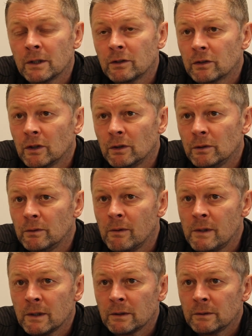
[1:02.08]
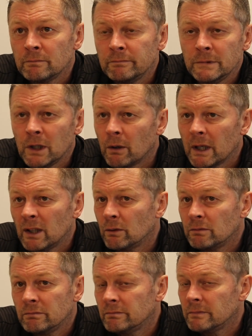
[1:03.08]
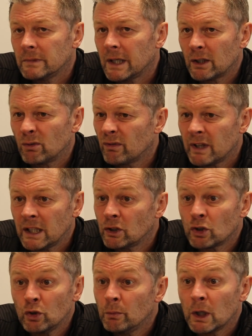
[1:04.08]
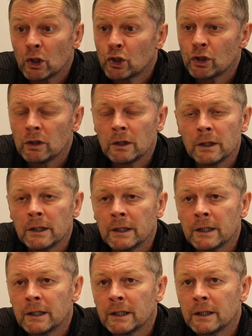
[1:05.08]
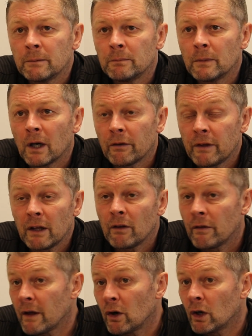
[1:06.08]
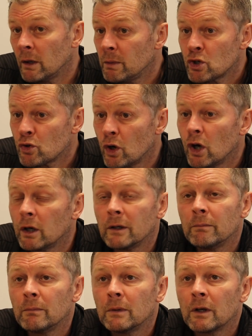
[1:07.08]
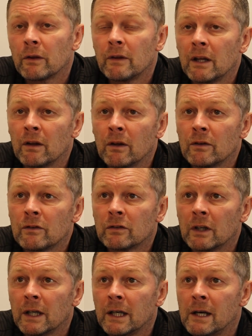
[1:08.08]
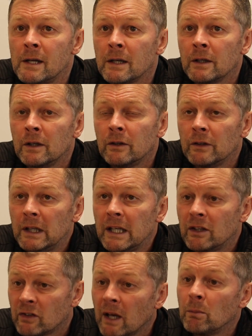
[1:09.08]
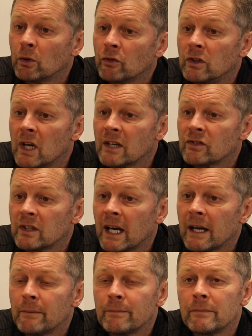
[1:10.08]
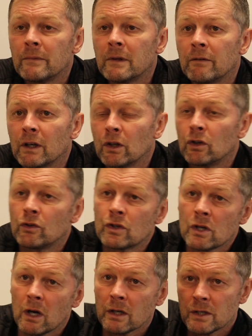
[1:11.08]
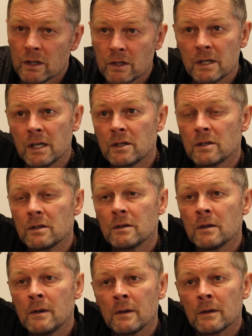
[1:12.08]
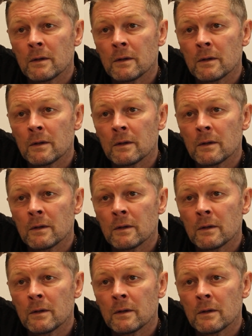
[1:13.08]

So, no, I don't think too much. I think that they're going to be strong. I think that the league table suggests that. They've had a good start to the season.